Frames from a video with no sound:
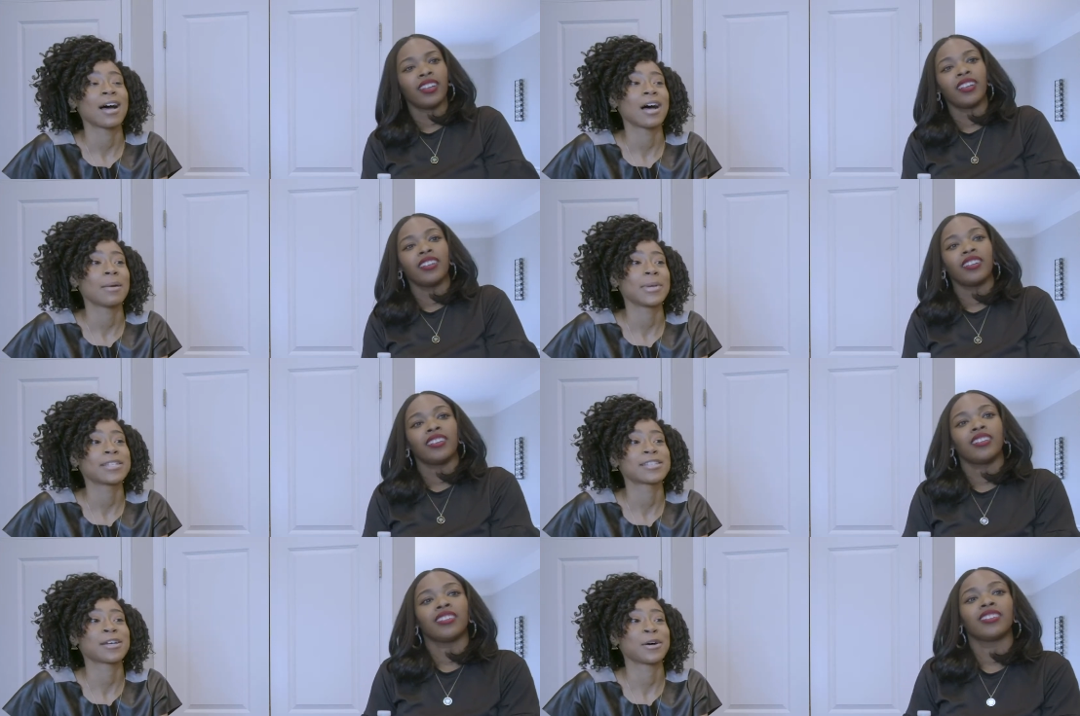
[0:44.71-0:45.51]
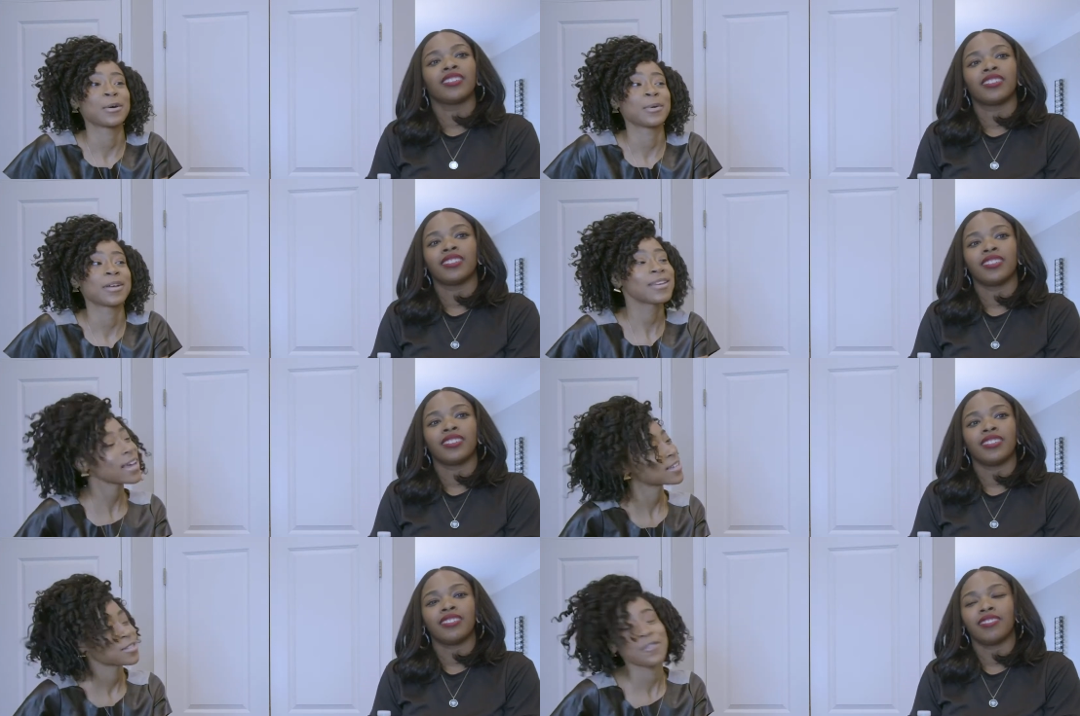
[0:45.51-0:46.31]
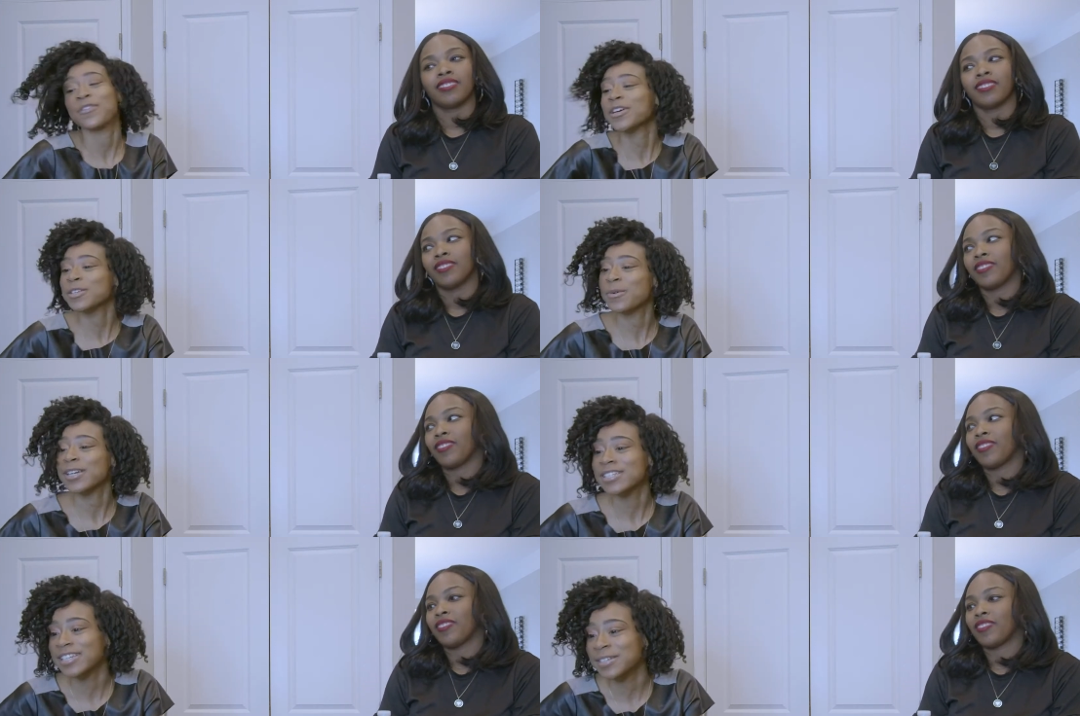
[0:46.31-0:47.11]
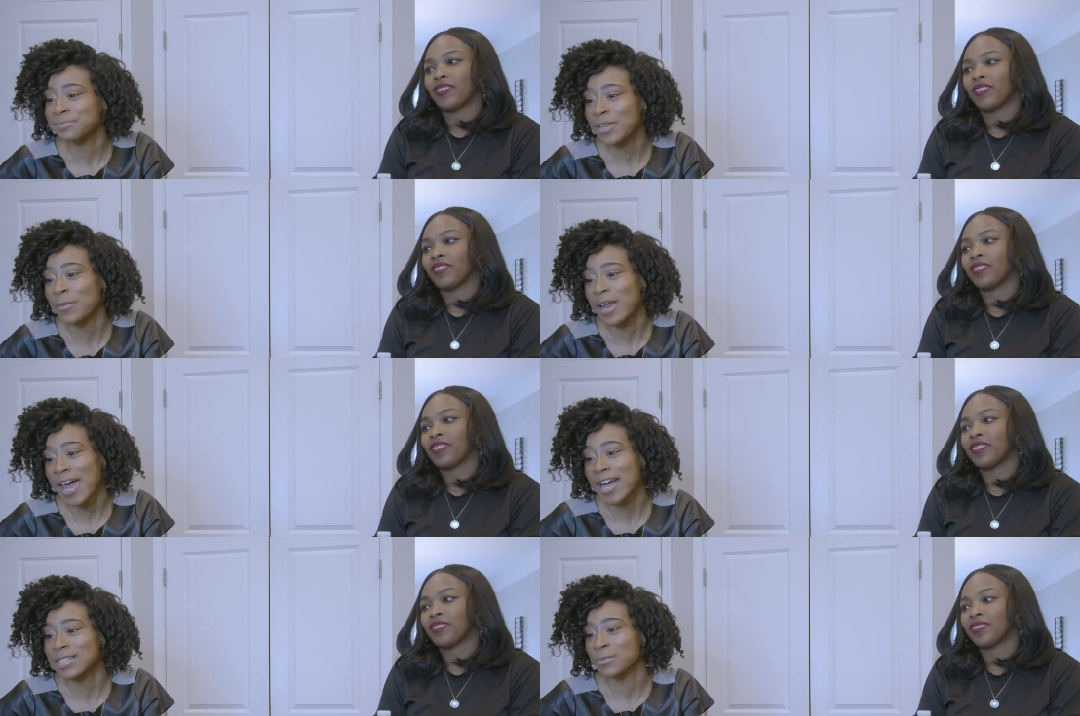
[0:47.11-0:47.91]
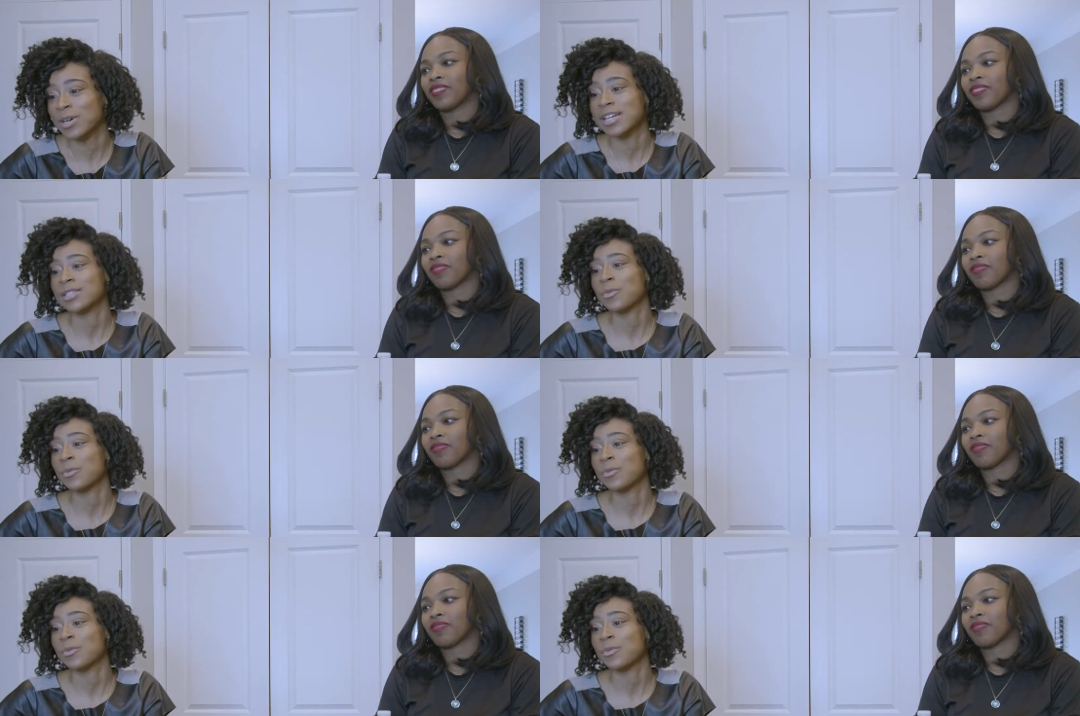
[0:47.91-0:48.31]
Speaker 1: Um, and so, yeah, so the first question I want to ask was